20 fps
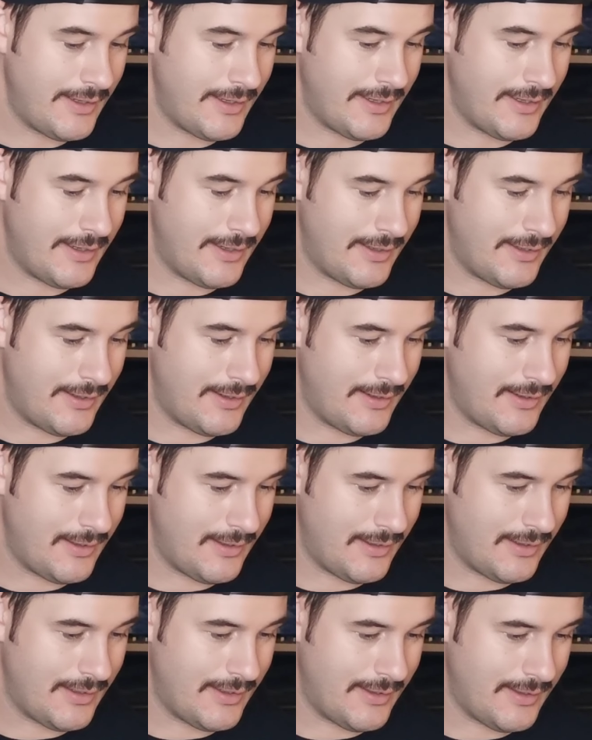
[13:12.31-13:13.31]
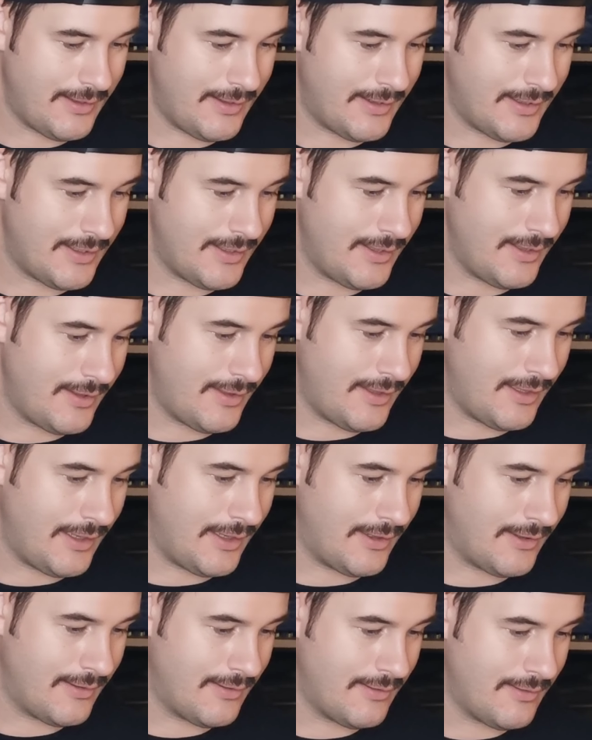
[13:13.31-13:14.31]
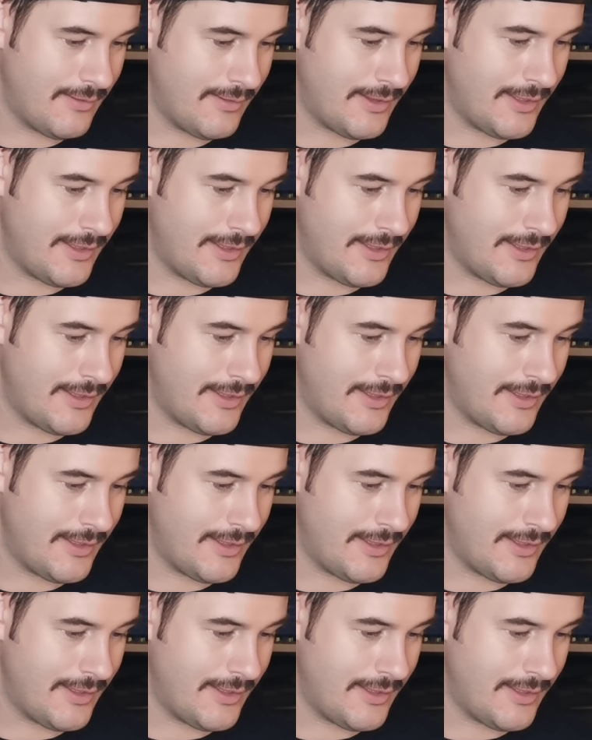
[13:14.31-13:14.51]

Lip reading: And another thing